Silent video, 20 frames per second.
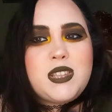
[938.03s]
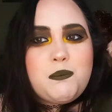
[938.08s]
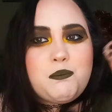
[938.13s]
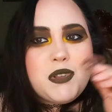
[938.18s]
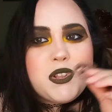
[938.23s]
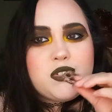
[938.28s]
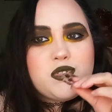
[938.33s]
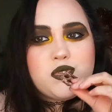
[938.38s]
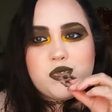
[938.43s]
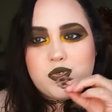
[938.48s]

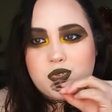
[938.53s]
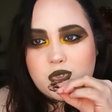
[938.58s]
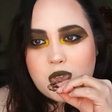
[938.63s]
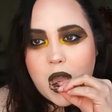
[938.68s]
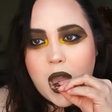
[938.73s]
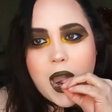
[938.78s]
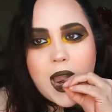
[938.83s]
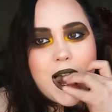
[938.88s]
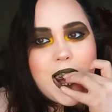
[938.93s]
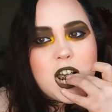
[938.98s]
pretzels.
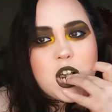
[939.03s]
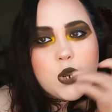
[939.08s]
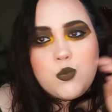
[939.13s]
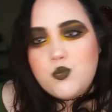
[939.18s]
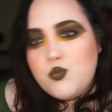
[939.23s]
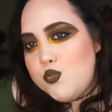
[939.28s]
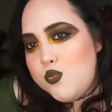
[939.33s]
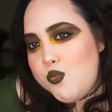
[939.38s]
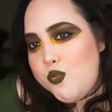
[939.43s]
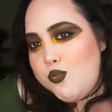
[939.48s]

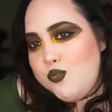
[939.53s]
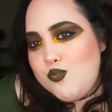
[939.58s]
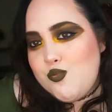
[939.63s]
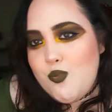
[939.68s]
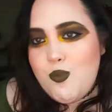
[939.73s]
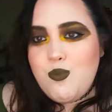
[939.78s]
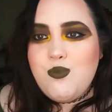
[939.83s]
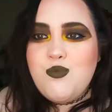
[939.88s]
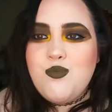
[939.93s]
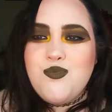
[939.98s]

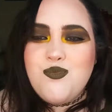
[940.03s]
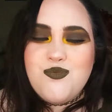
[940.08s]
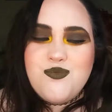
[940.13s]
Yeah.